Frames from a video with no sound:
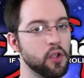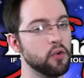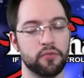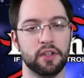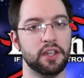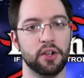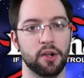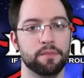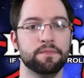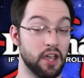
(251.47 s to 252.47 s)
Go
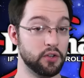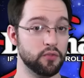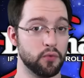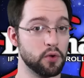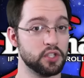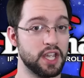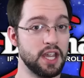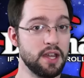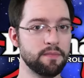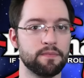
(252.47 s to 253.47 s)
figure. How do you forge a
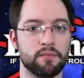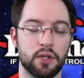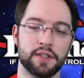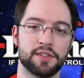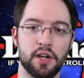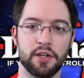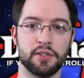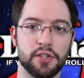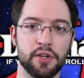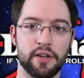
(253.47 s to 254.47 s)
key? Well, at the start of
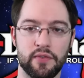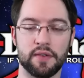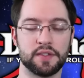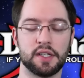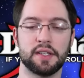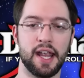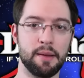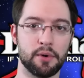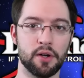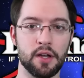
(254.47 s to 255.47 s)
your turn, if you have six
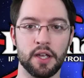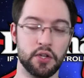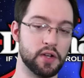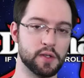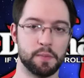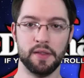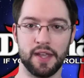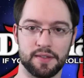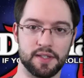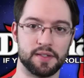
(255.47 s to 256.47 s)
amber, you can spend
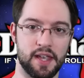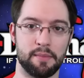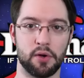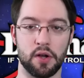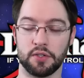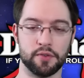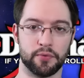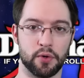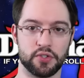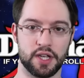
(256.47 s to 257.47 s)
that six amber to
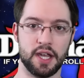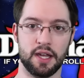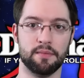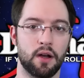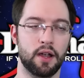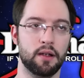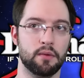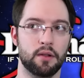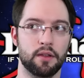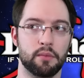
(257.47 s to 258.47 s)
forge a key. All right,
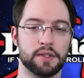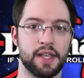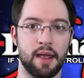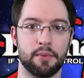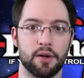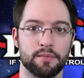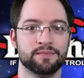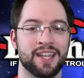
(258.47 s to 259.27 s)
well then what's amber?